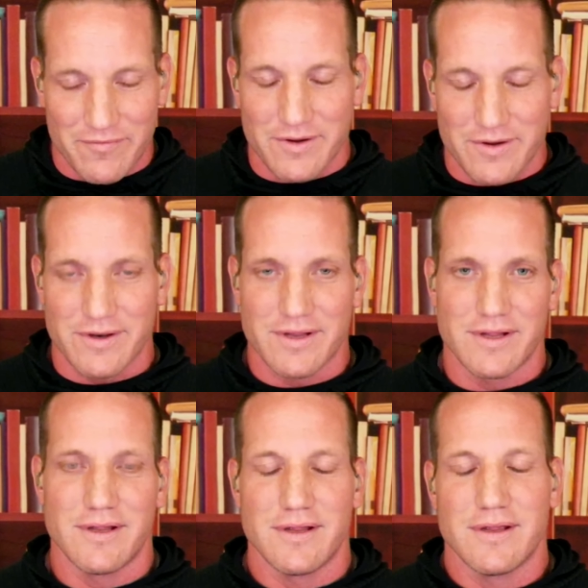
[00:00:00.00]

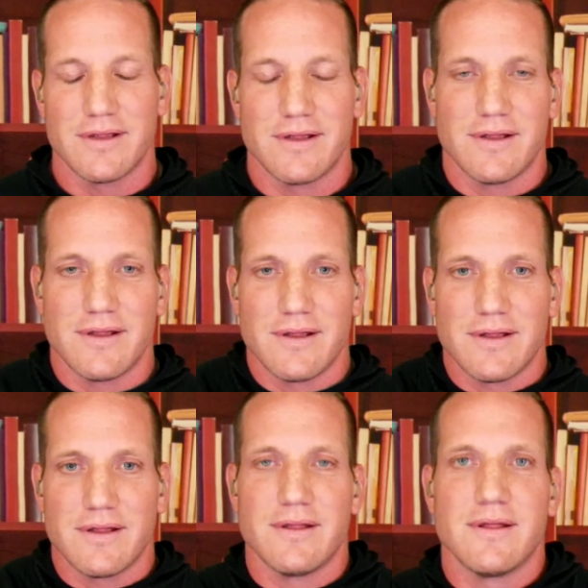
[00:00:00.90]

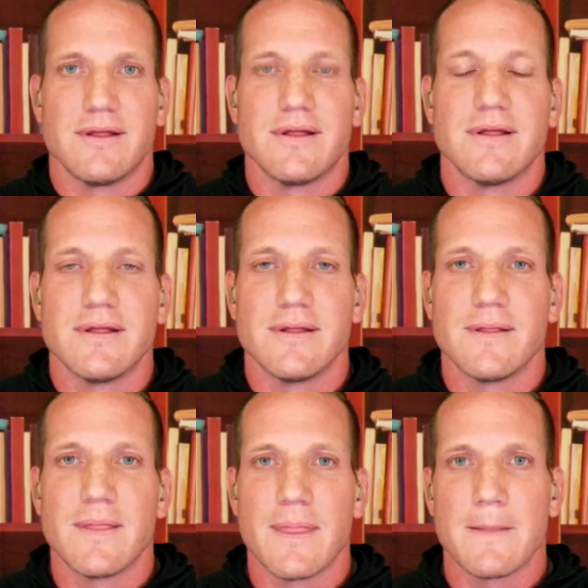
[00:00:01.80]

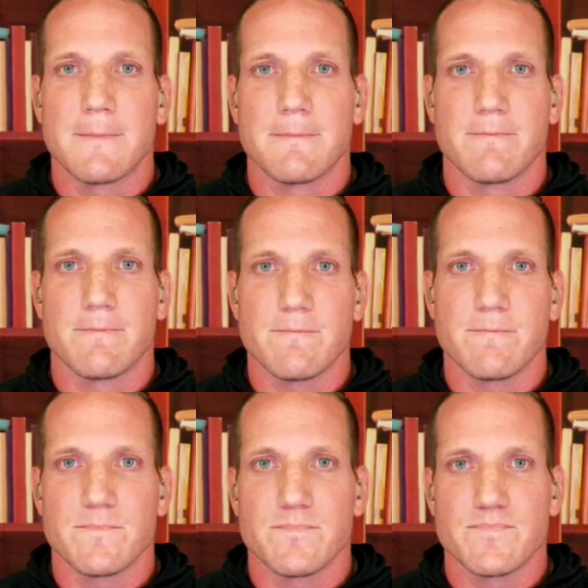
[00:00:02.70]

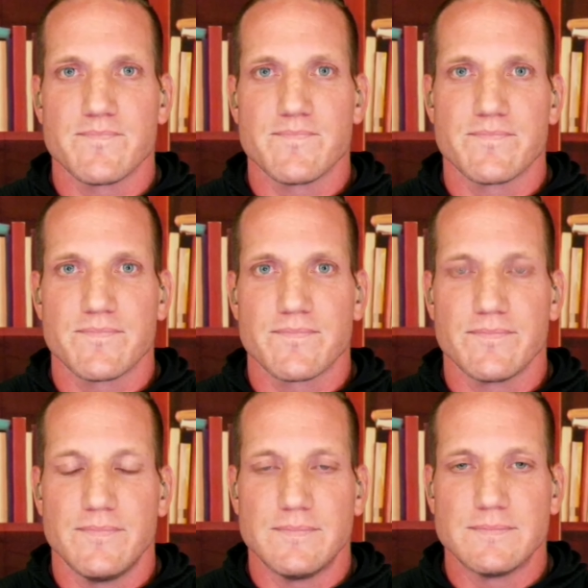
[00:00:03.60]

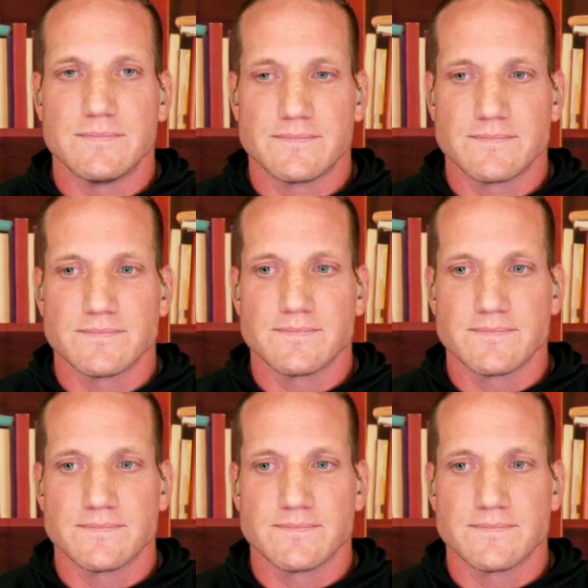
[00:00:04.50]
(silent)